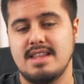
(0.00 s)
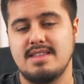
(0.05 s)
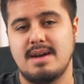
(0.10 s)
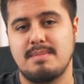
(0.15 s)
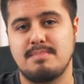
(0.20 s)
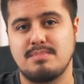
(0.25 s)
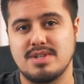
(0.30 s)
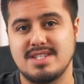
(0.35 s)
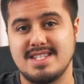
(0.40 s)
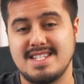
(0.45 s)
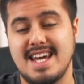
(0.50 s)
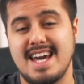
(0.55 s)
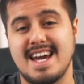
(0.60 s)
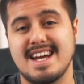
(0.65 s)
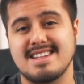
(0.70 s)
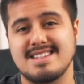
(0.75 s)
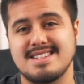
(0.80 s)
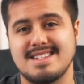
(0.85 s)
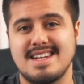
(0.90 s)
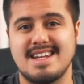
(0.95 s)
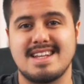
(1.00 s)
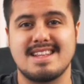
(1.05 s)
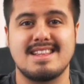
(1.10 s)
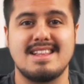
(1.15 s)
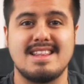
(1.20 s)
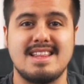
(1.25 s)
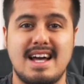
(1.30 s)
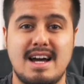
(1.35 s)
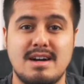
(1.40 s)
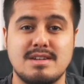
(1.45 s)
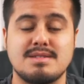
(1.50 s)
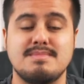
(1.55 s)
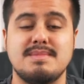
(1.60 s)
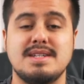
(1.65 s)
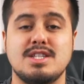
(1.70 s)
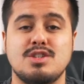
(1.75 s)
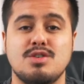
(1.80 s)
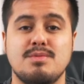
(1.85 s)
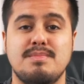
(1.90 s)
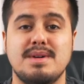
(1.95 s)
that protects and allows me
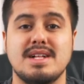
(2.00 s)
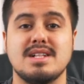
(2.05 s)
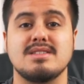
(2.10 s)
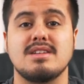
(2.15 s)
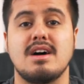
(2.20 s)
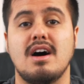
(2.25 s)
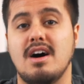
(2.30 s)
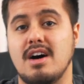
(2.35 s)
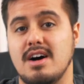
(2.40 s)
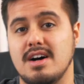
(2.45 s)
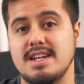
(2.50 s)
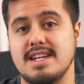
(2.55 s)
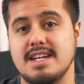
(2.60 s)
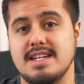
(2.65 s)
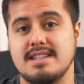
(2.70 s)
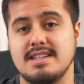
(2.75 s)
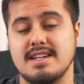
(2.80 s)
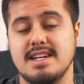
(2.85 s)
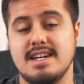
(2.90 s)
to build on it.